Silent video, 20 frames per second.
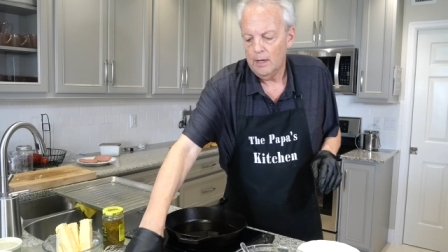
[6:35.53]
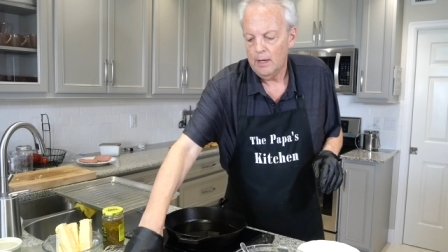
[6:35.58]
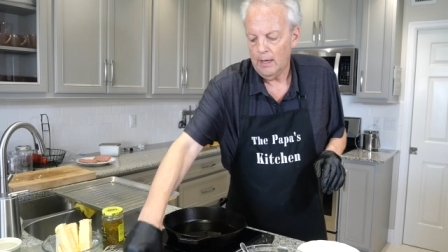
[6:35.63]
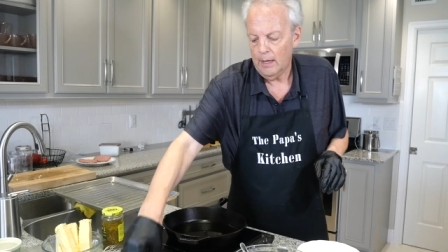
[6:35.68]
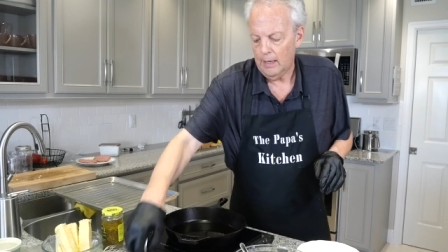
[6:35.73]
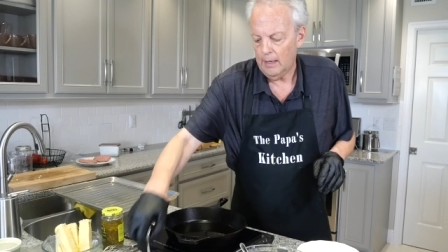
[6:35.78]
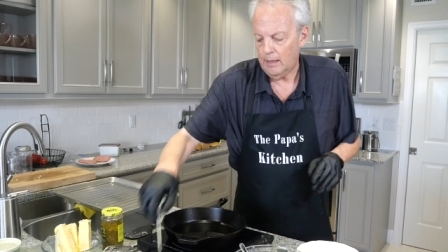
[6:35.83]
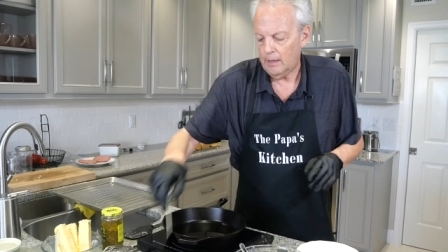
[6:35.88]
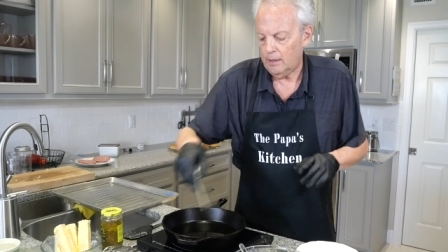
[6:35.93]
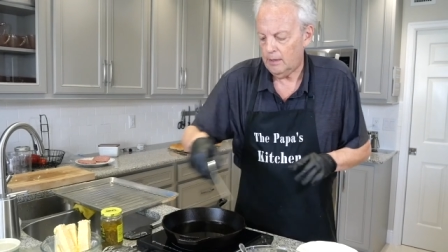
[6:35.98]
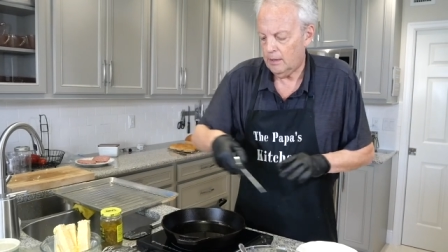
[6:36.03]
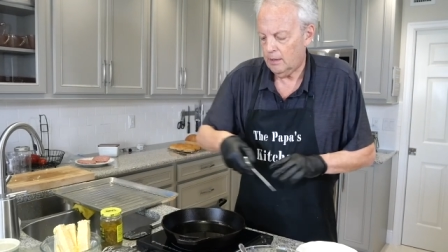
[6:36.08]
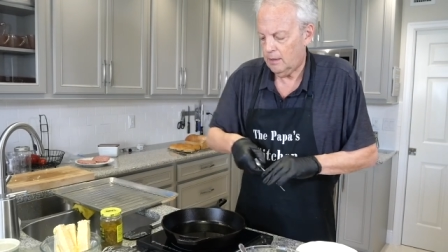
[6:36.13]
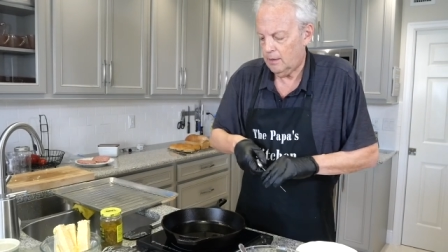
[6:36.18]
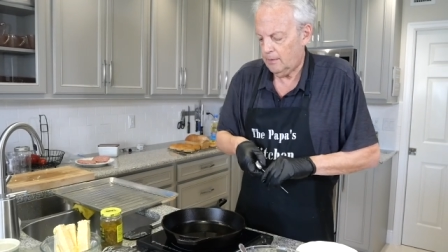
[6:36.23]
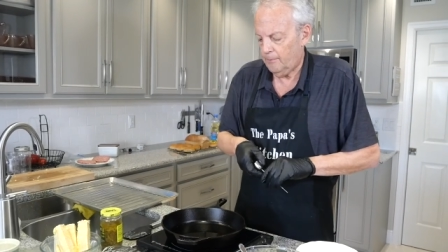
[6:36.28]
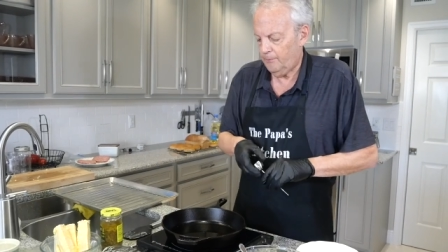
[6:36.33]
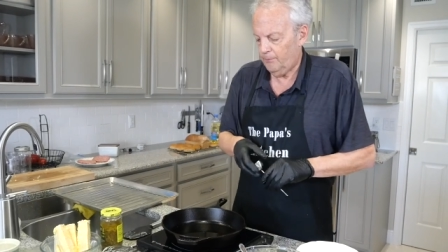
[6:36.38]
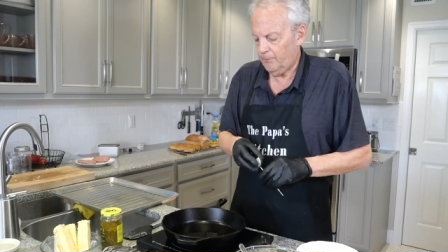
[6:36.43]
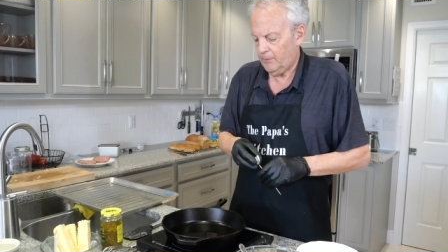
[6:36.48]
and
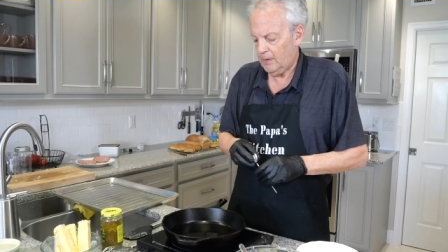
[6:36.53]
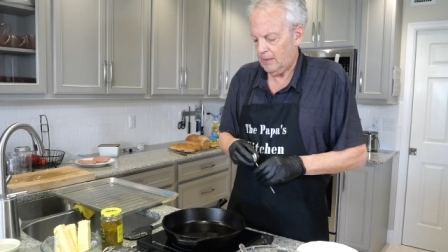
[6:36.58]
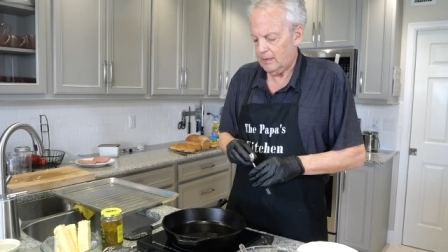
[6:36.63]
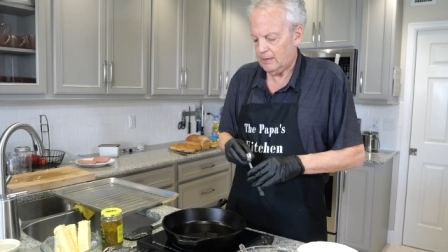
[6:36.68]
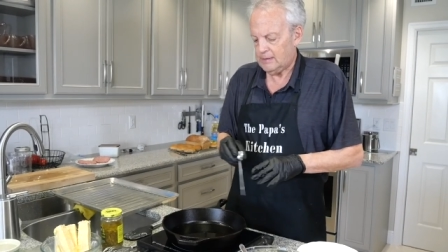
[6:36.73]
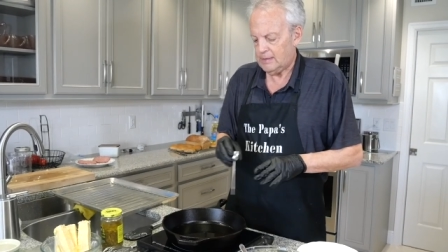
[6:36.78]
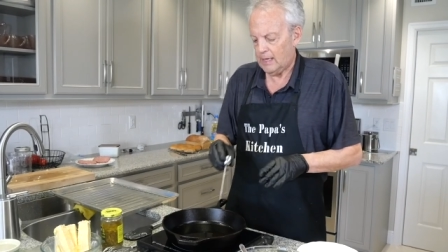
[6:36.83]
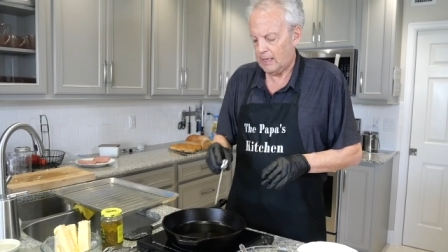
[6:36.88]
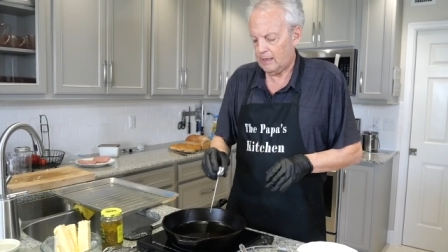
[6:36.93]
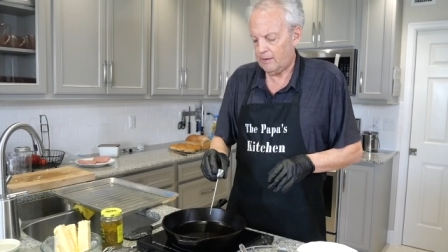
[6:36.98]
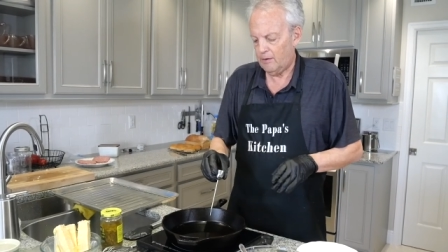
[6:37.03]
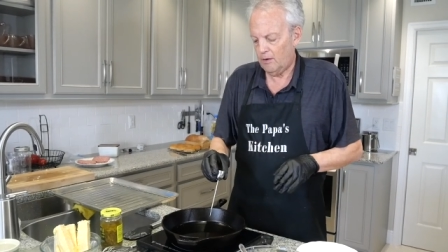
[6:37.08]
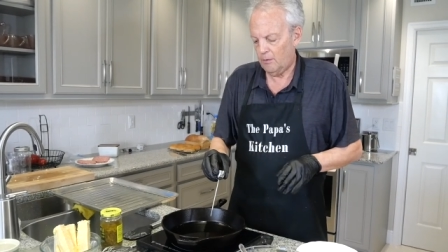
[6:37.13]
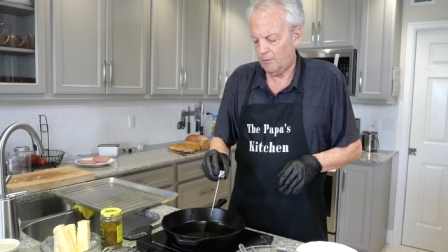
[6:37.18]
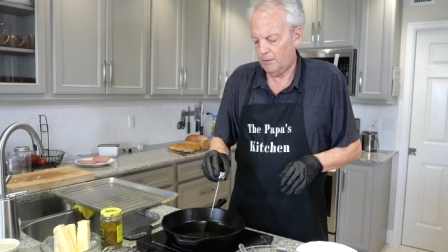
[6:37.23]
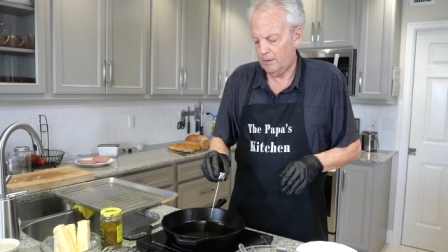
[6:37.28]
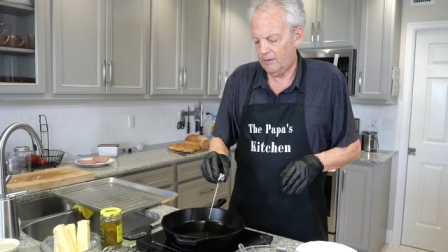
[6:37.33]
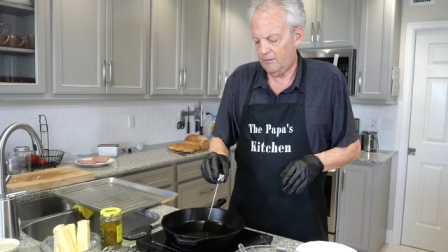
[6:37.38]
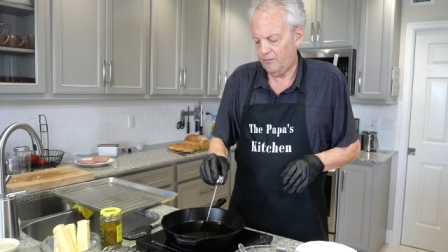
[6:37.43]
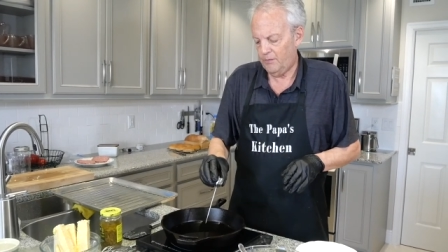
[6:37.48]
um, and see I can
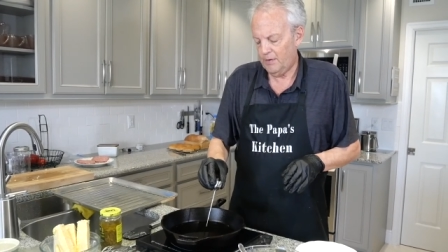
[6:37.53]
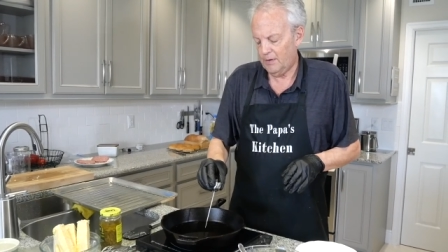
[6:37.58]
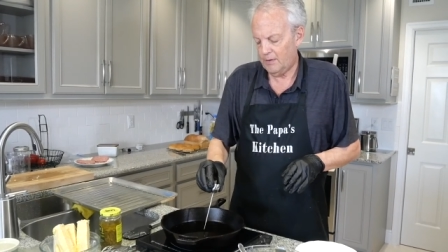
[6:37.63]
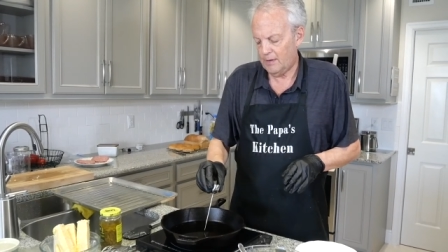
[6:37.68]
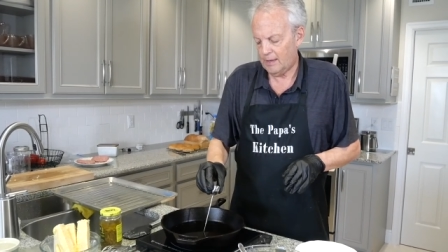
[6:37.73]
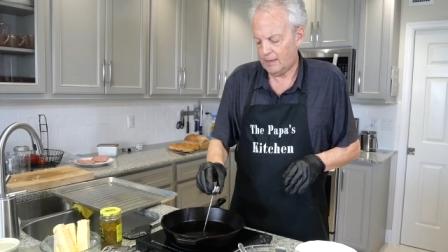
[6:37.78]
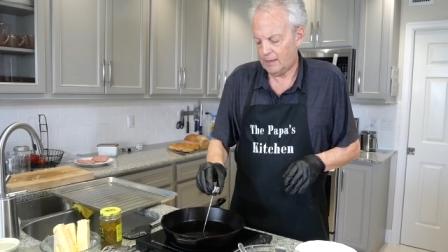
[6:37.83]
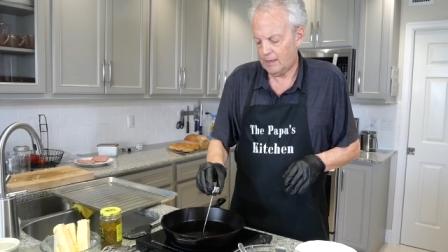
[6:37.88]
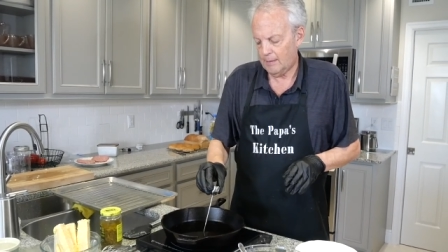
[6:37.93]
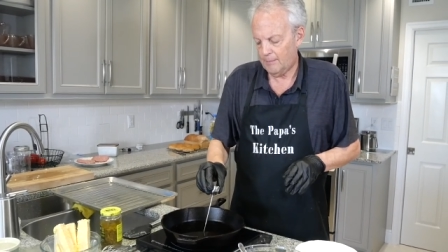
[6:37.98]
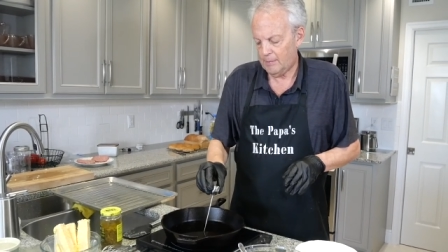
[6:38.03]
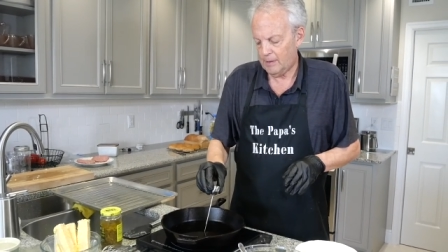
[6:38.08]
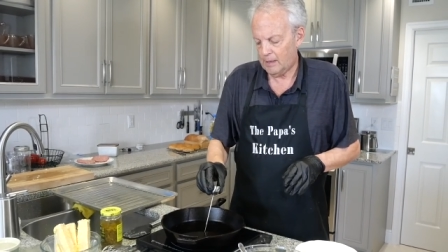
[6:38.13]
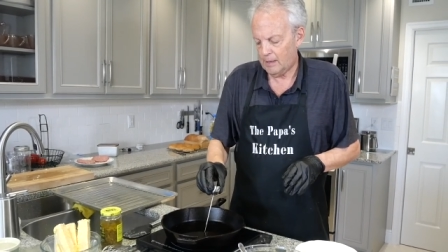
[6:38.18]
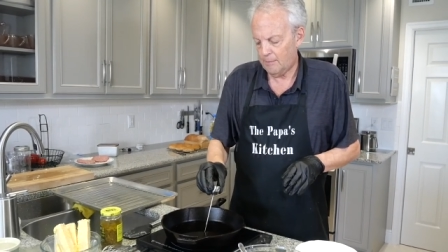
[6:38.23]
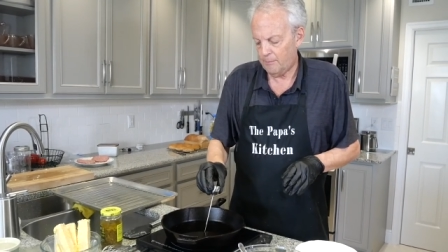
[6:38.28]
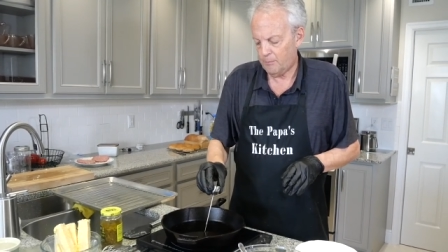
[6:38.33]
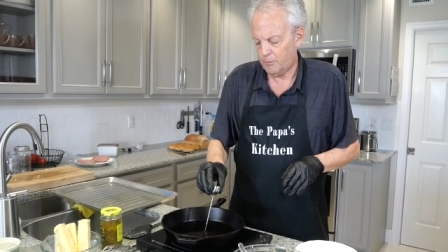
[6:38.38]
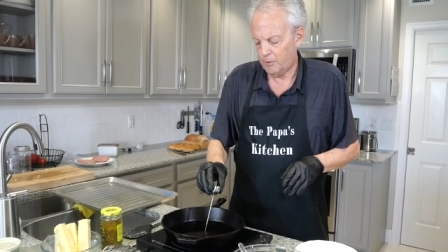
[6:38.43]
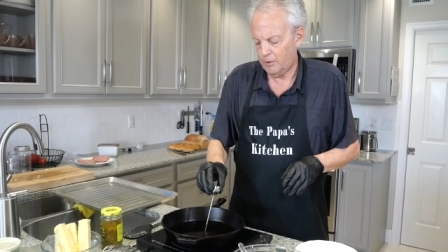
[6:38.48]
already feel that coming
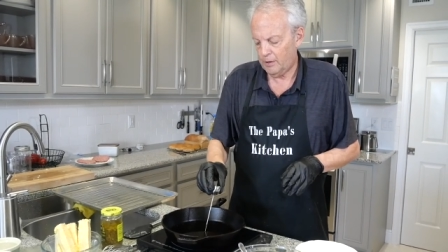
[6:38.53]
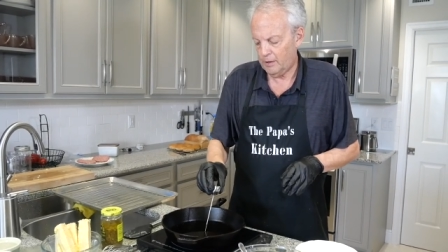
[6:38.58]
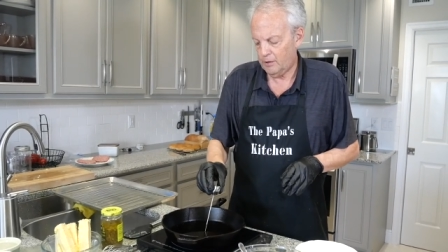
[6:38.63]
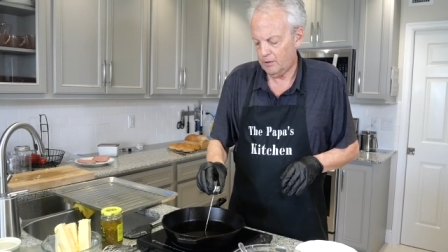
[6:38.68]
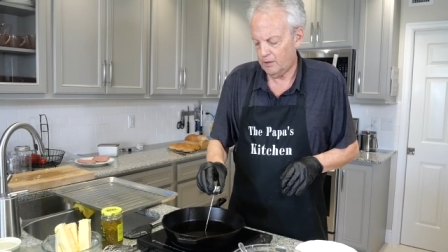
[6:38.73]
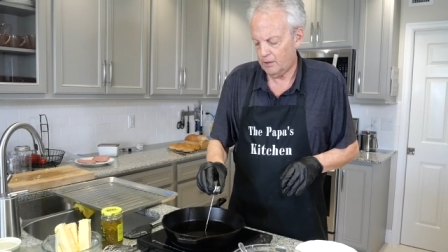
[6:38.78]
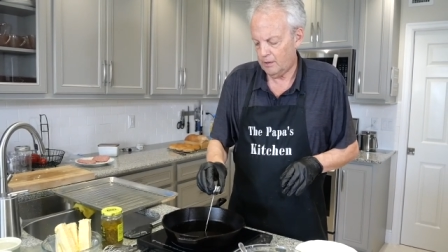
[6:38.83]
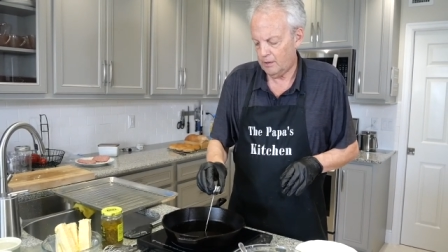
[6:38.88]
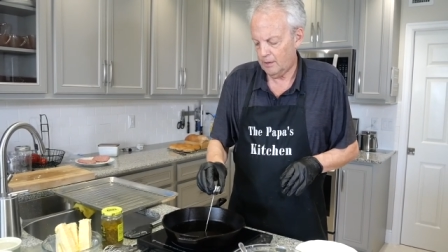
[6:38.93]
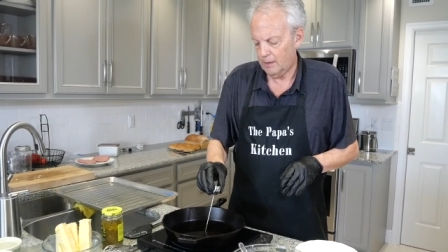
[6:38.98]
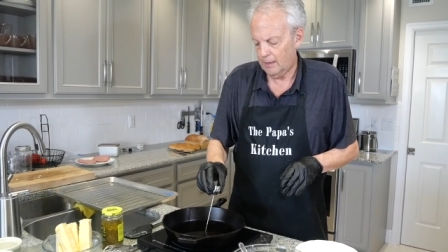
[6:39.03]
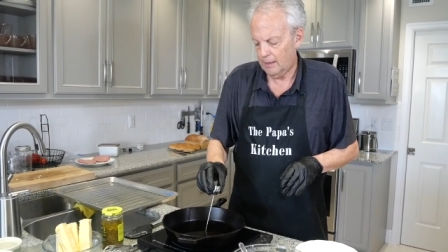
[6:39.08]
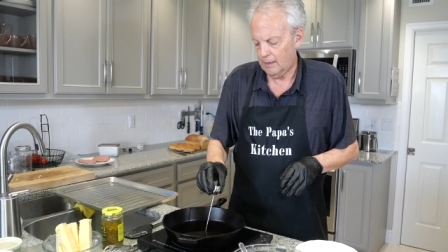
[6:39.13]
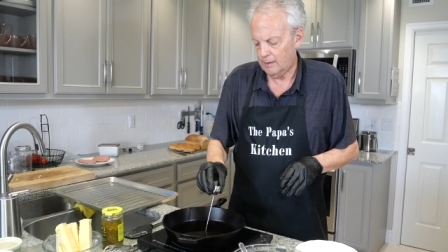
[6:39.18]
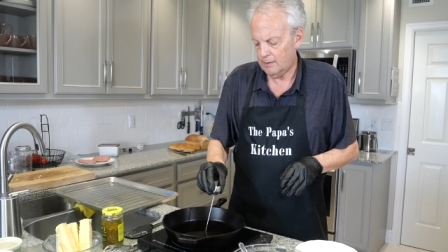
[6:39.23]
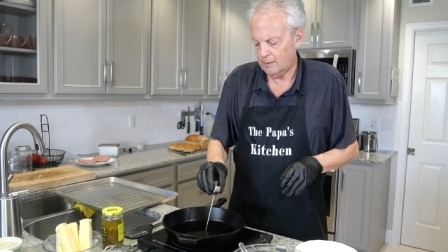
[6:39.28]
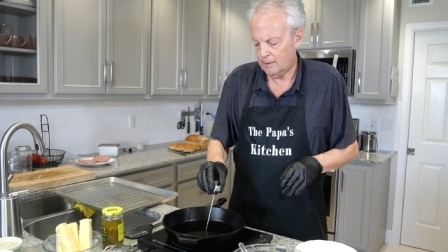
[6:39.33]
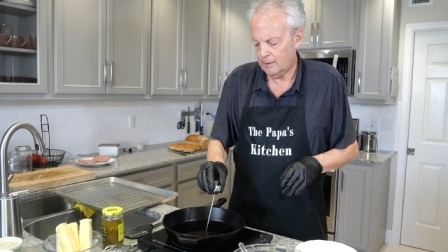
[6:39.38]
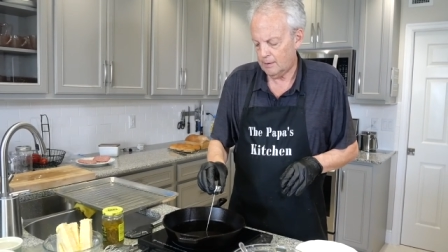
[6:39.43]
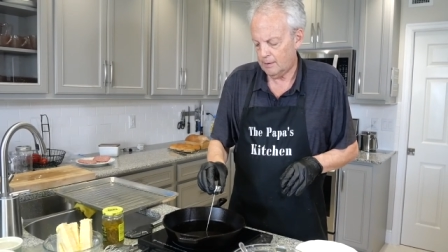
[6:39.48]
up pretty good
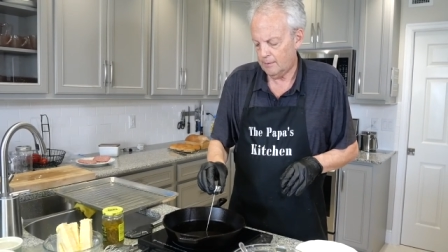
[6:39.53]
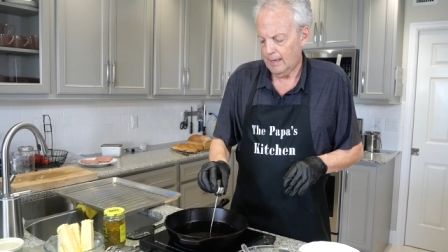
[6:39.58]
and, uh,